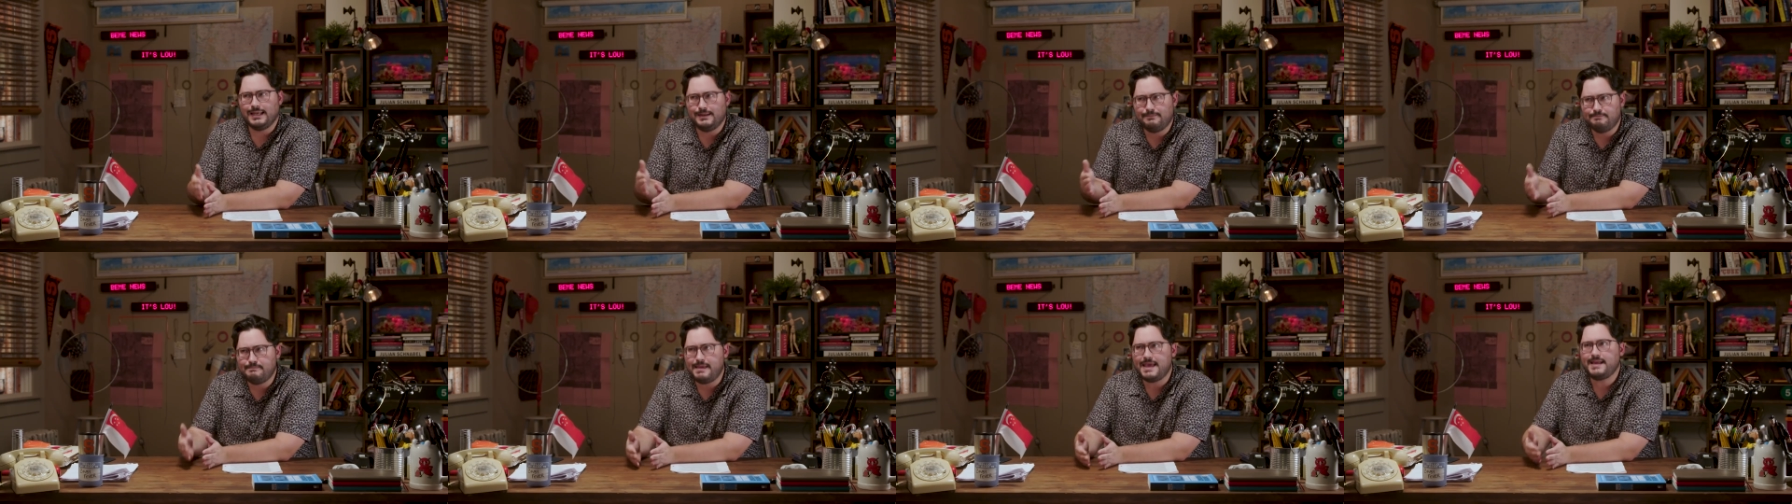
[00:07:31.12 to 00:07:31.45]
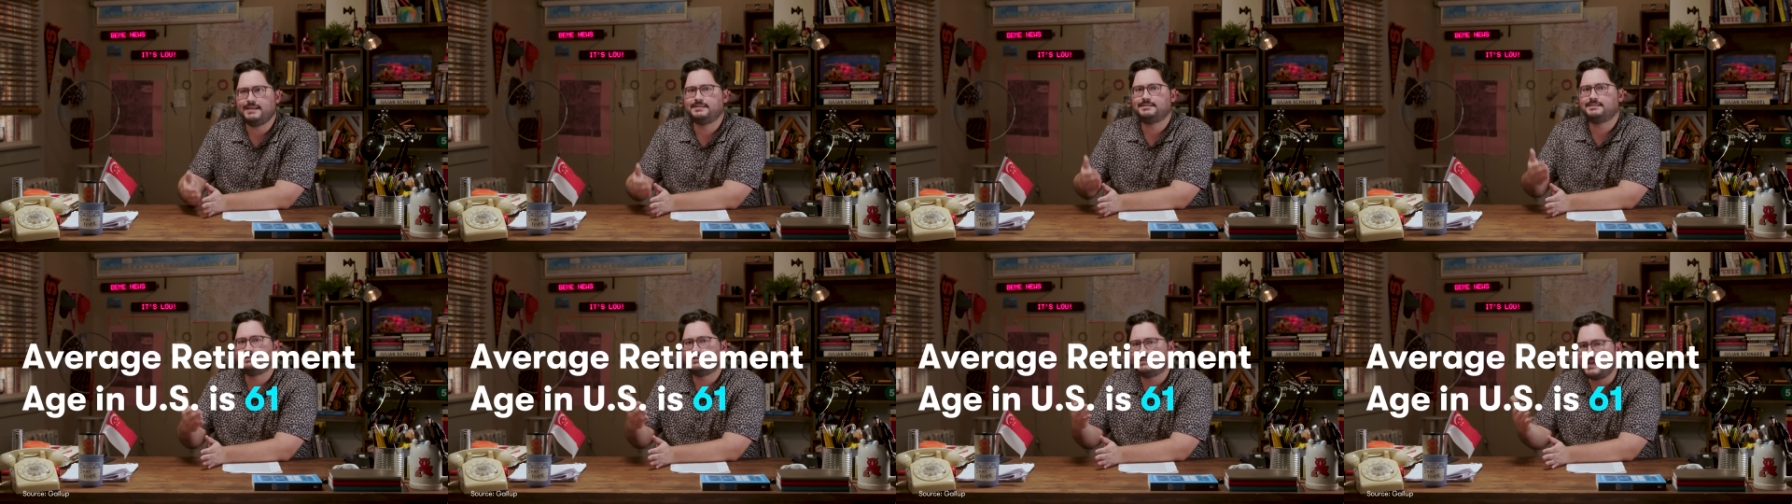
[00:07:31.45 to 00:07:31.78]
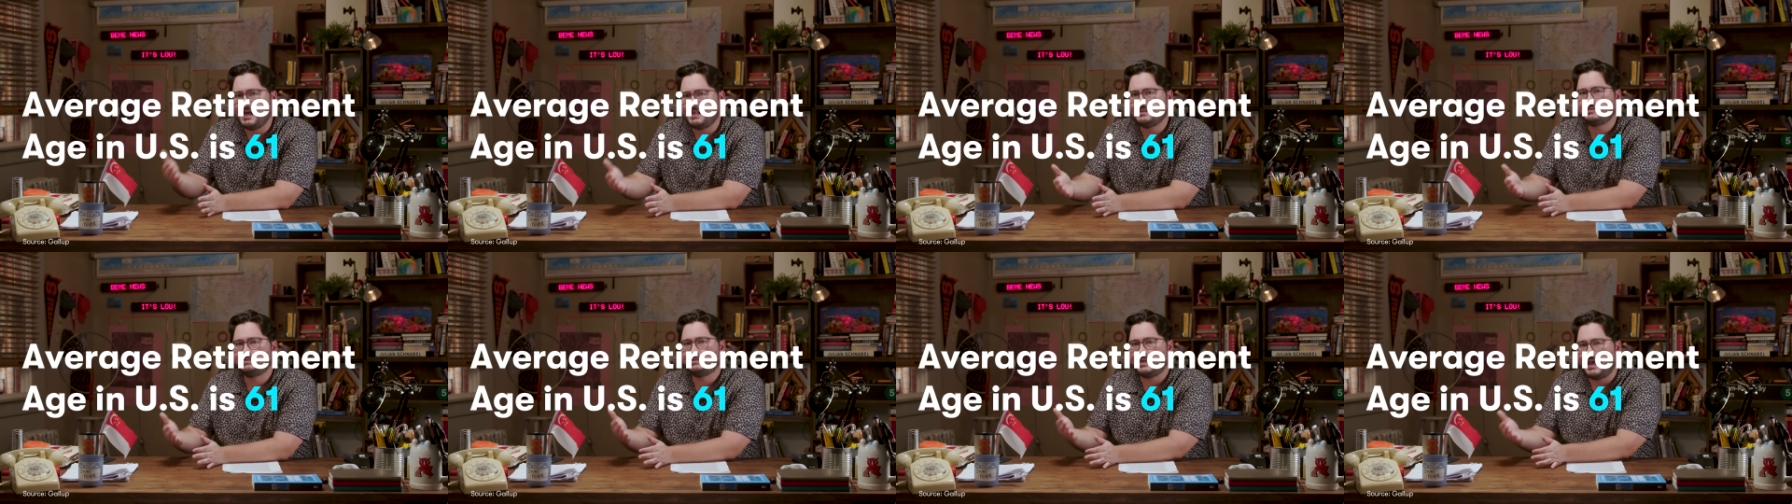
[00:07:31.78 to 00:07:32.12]
it makes
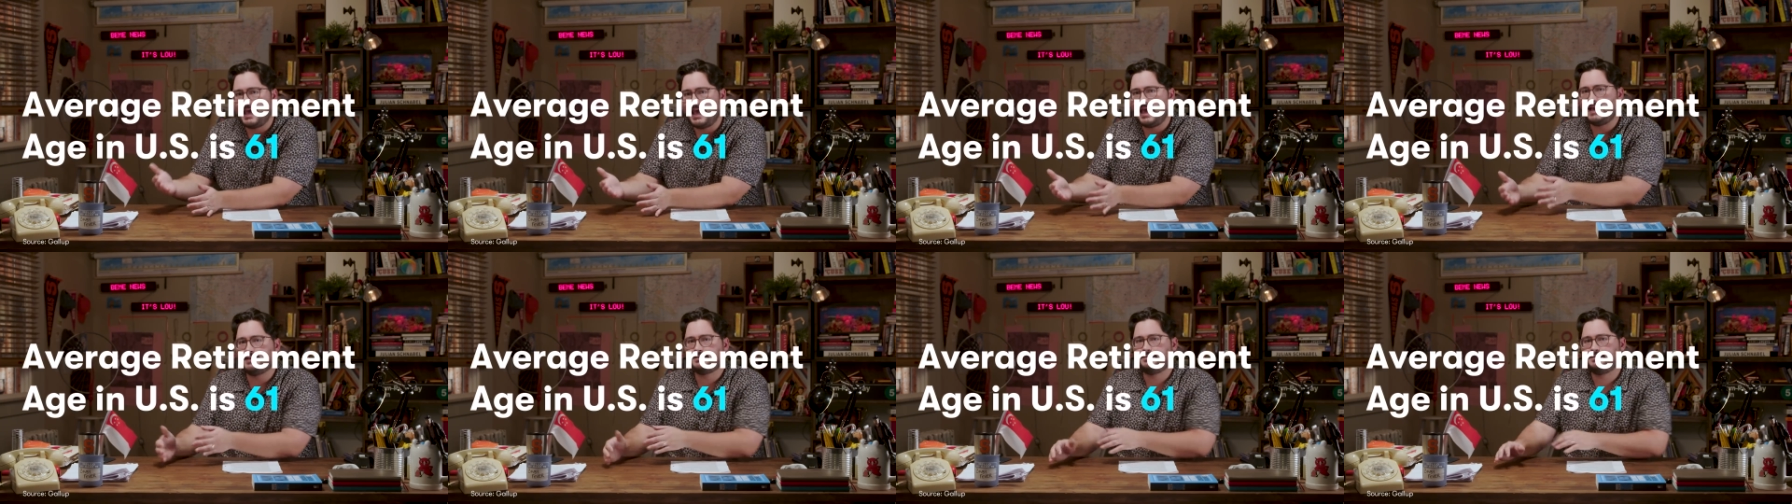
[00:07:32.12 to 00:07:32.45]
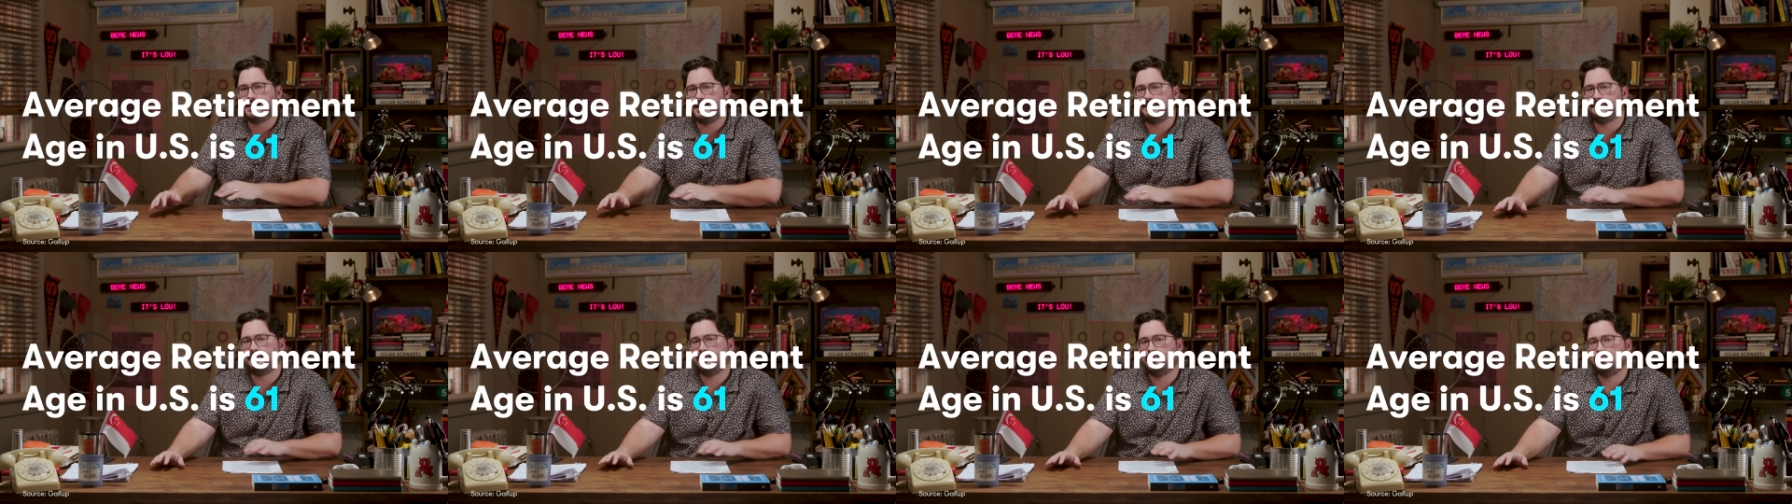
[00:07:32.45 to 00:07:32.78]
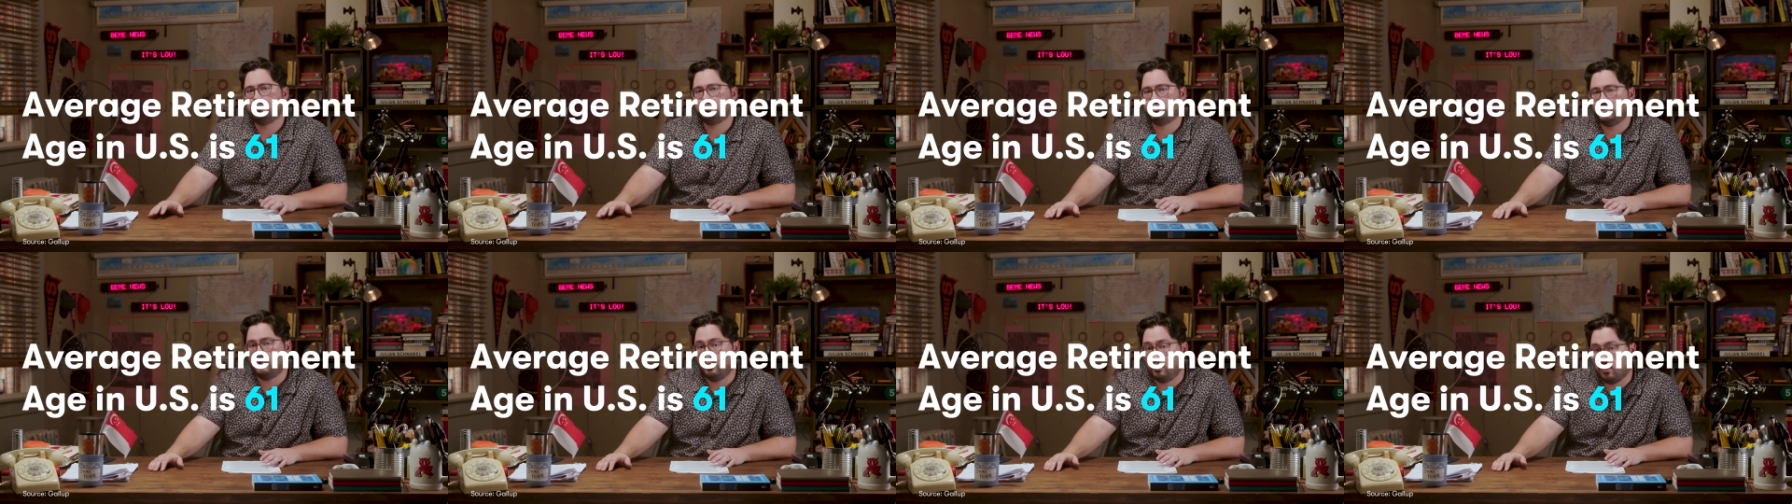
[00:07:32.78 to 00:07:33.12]
sense to ask them
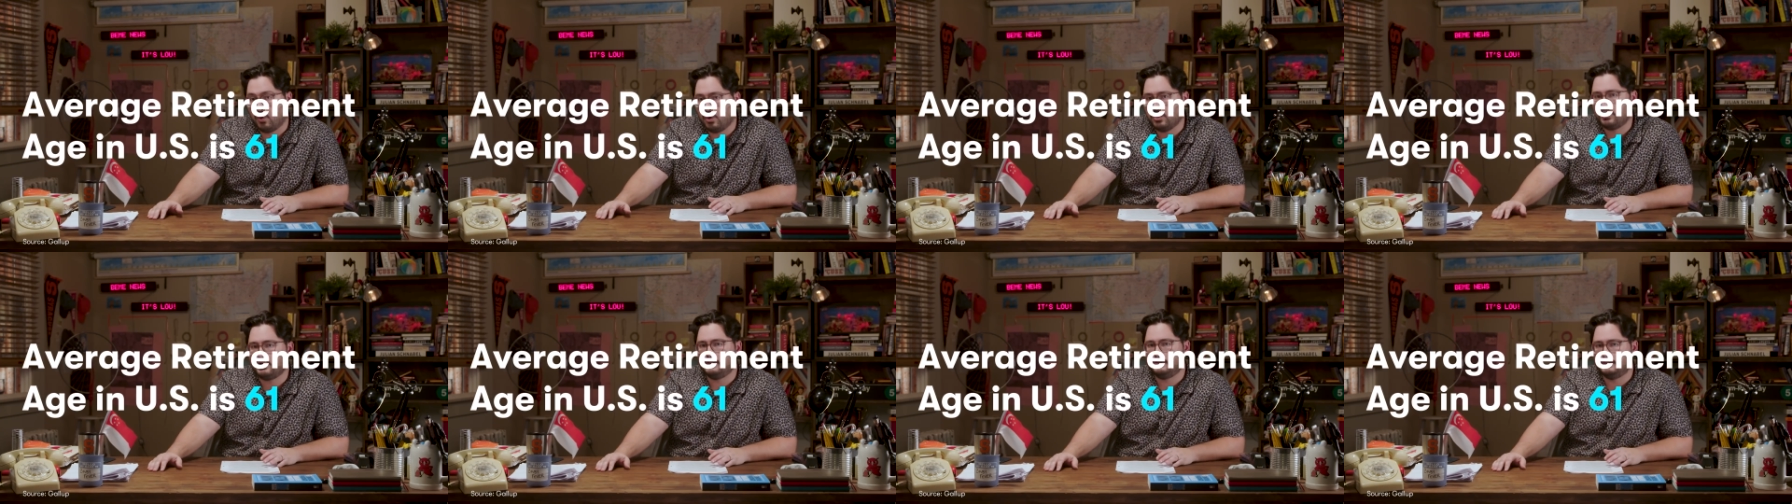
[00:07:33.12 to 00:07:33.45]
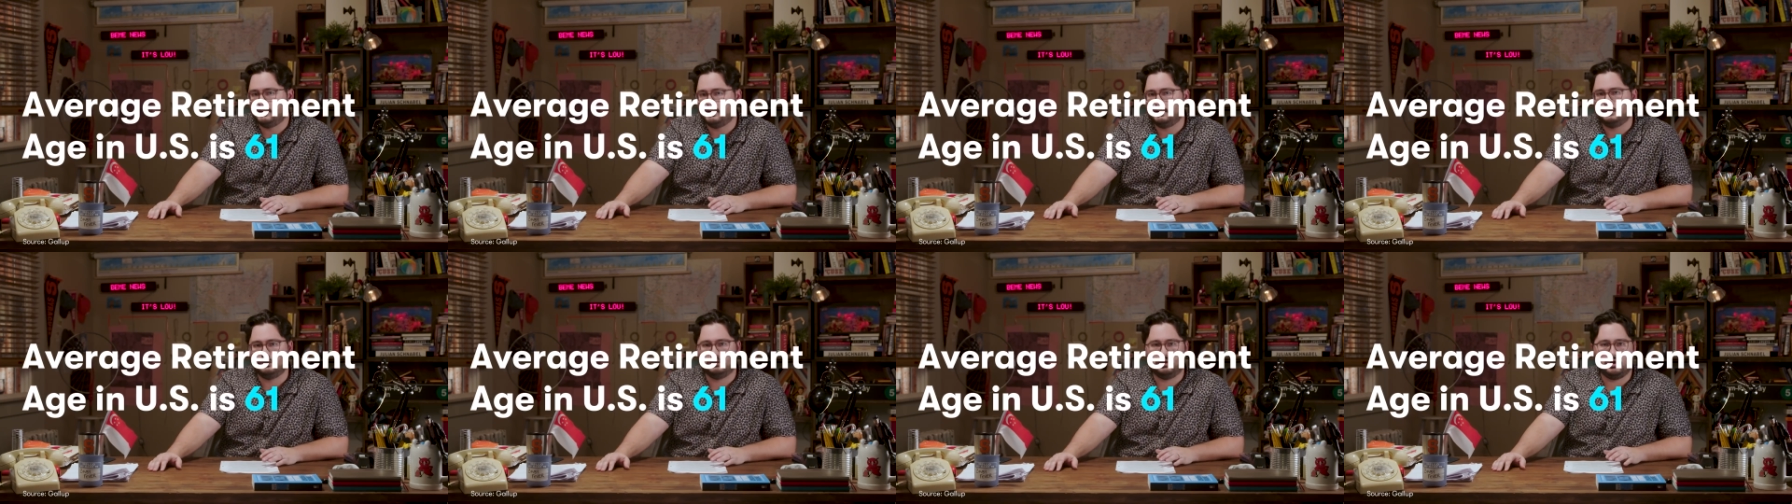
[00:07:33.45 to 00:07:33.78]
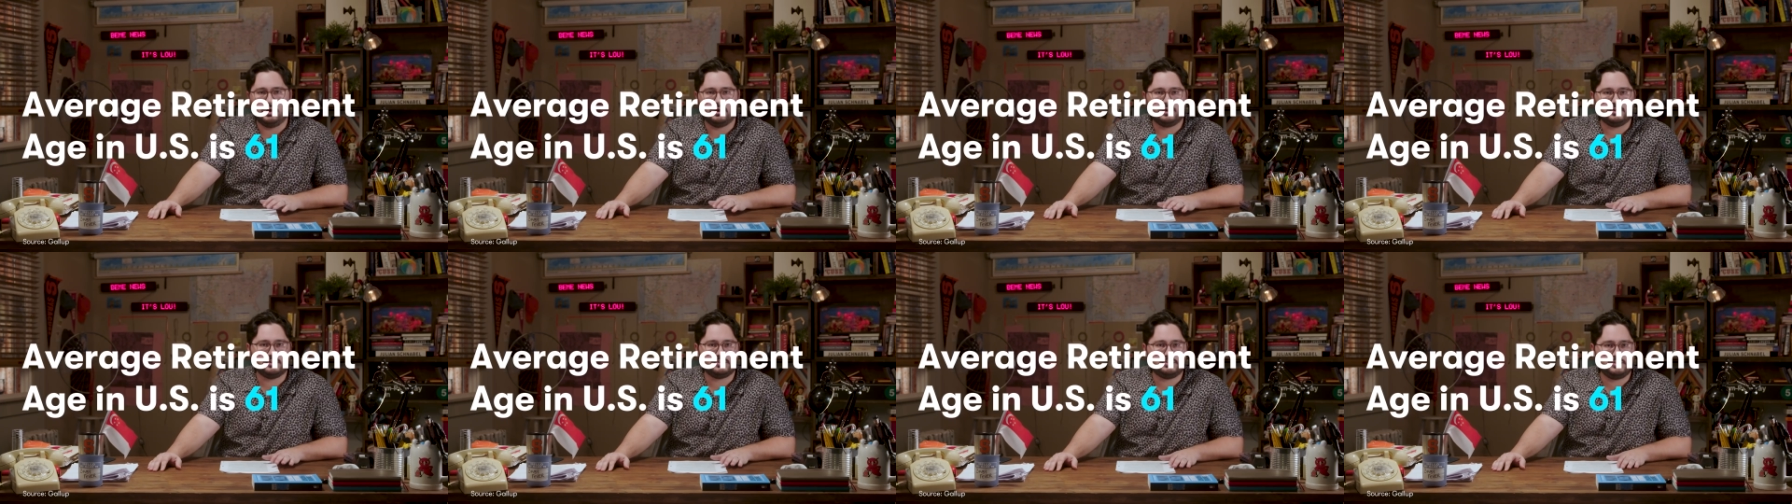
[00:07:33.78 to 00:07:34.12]
to work a little
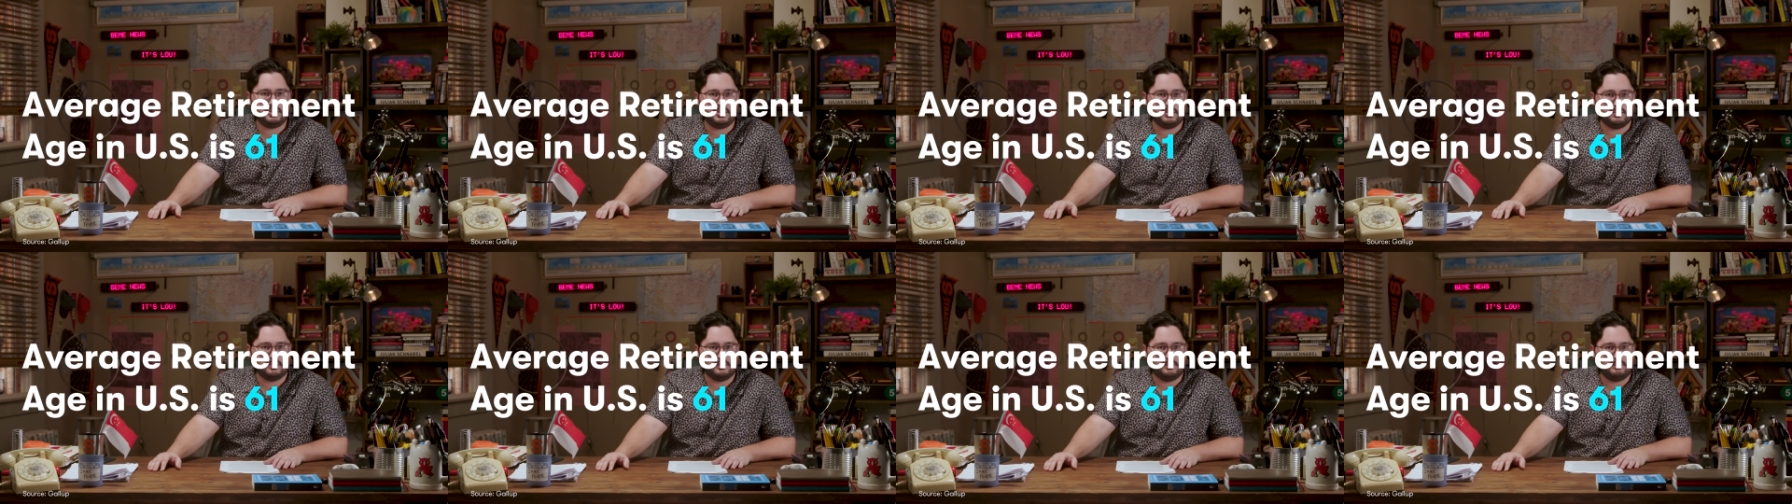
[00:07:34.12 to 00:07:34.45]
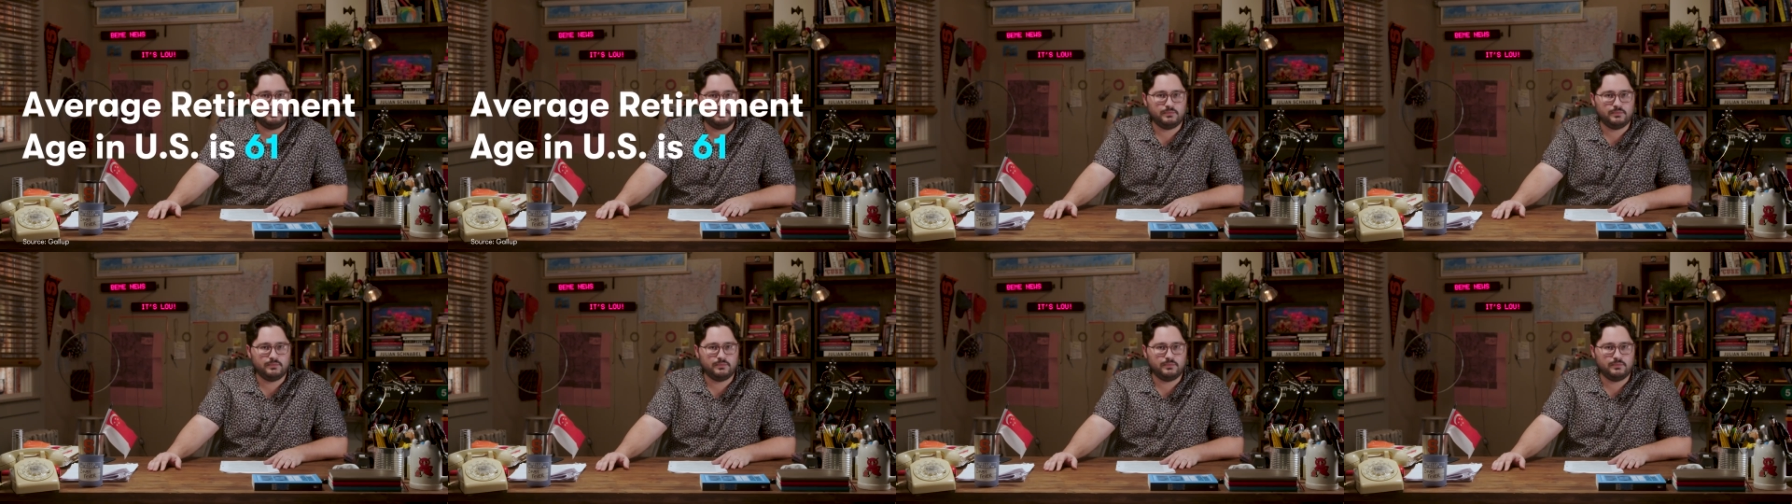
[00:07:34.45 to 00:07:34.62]
longer too.